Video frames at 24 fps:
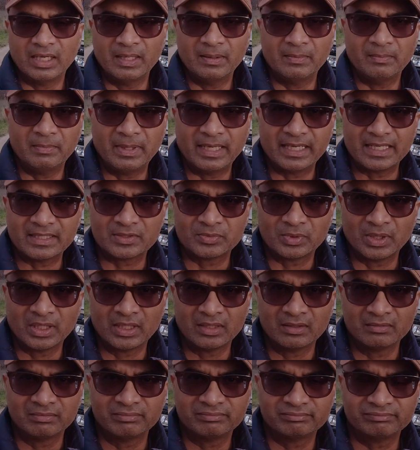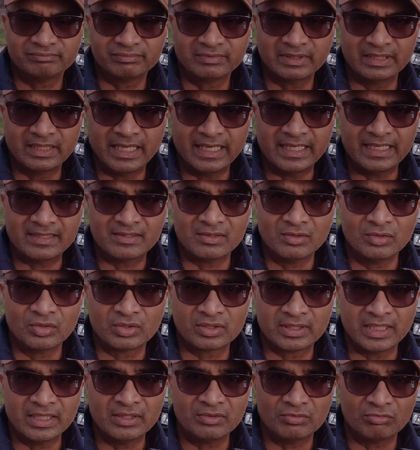might as well get it
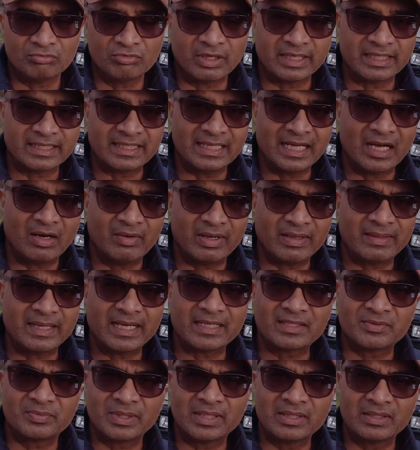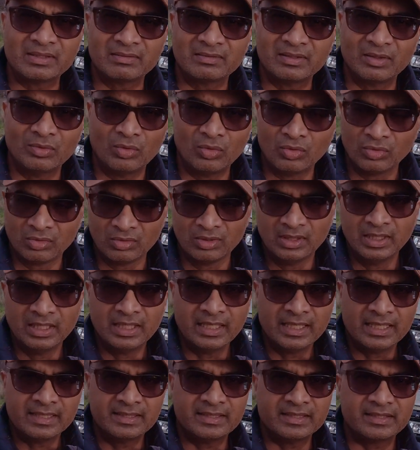looked into right now. And that's when the whole
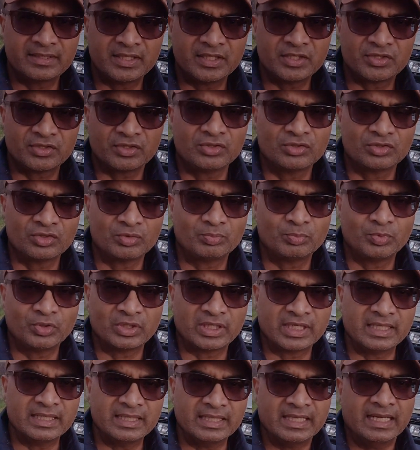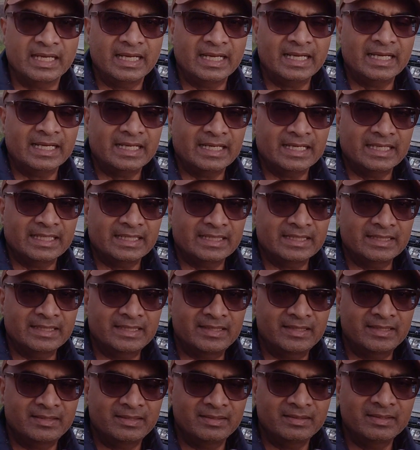decision to put in
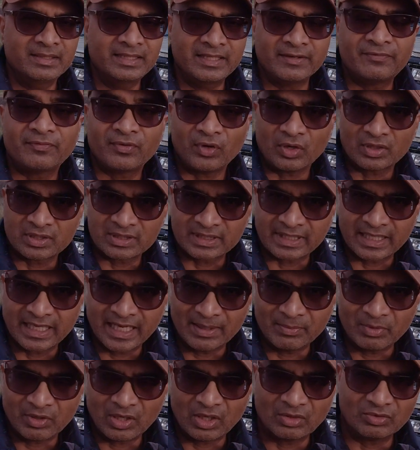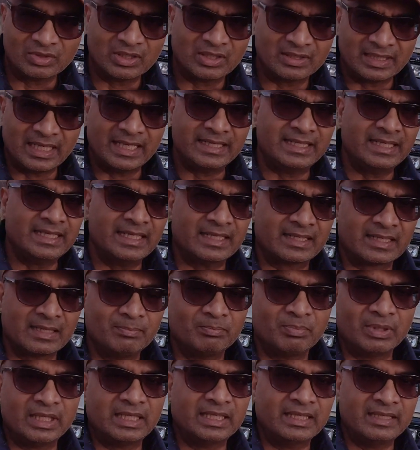diff locks came around. Now, I did a
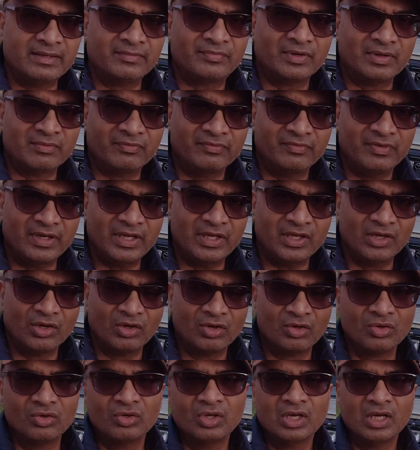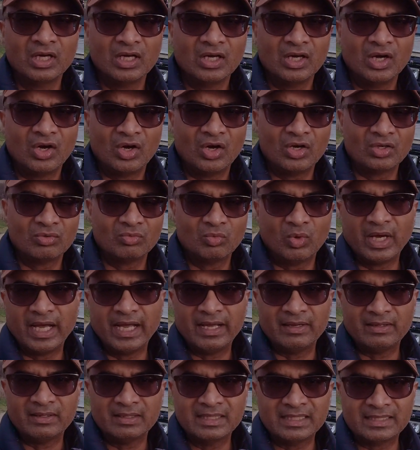completely different video on
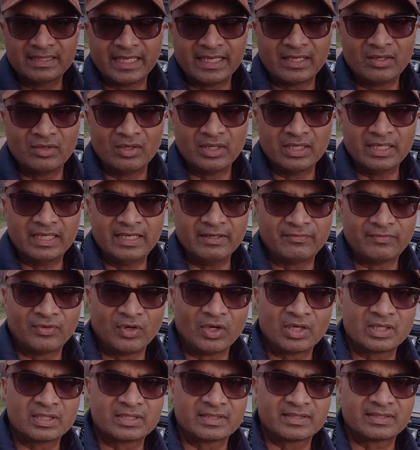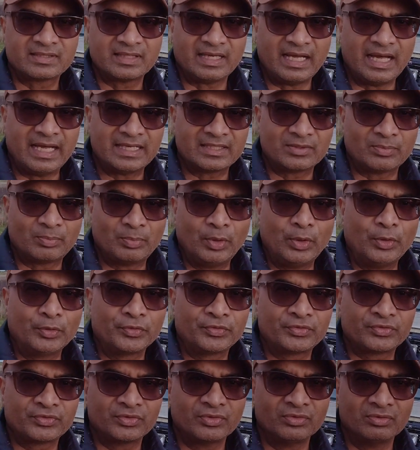why I decided on diff locks as
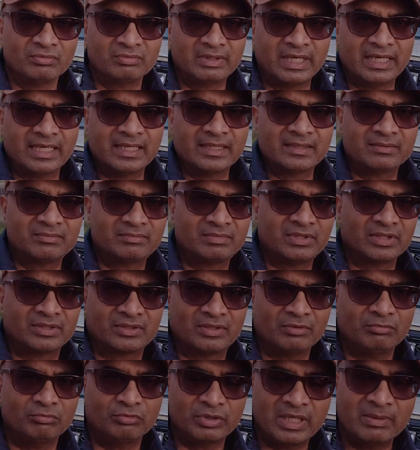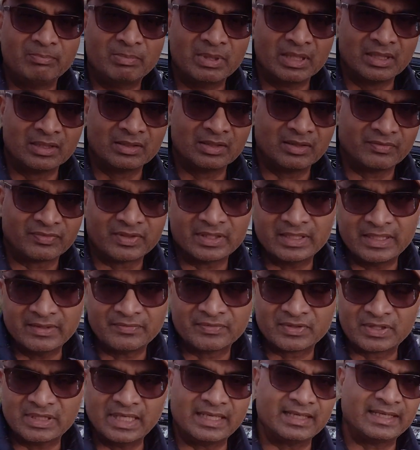opposed to getting just a rebuild of the
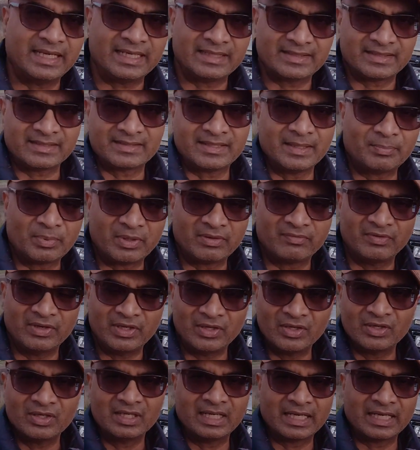diffs done. That's a separate video,